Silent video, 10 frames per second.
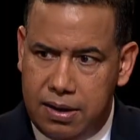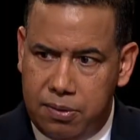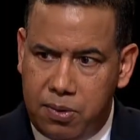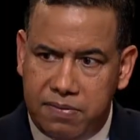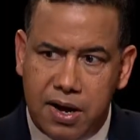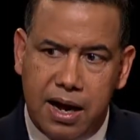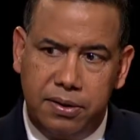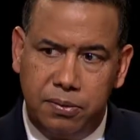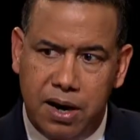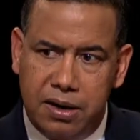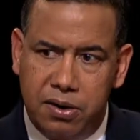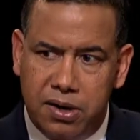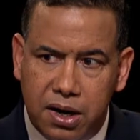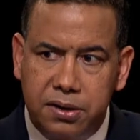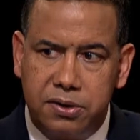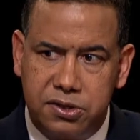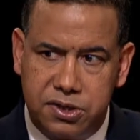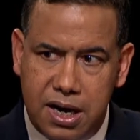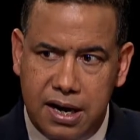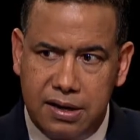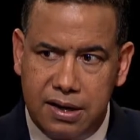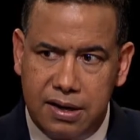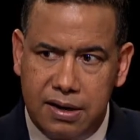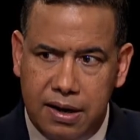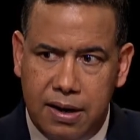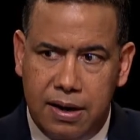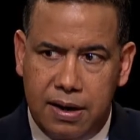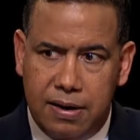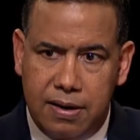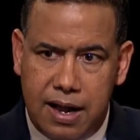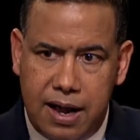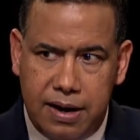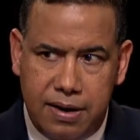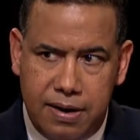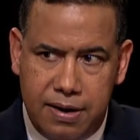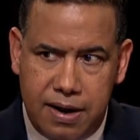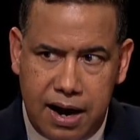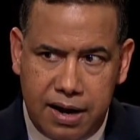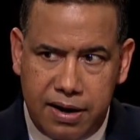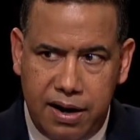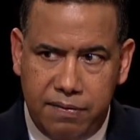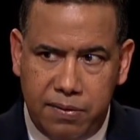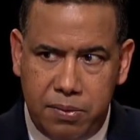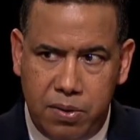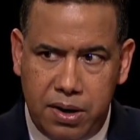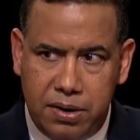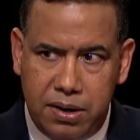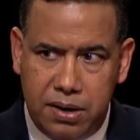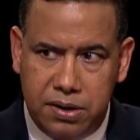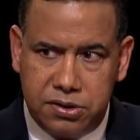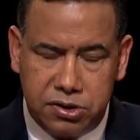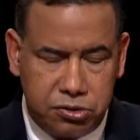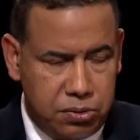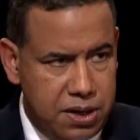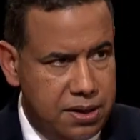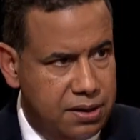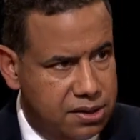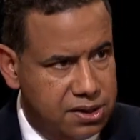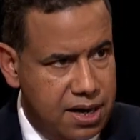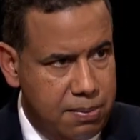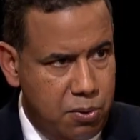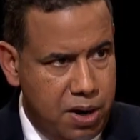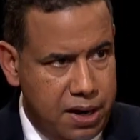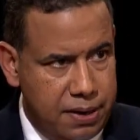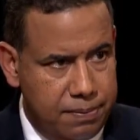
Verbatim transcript: that we've got it right on understanding that not everyone is treated the same way.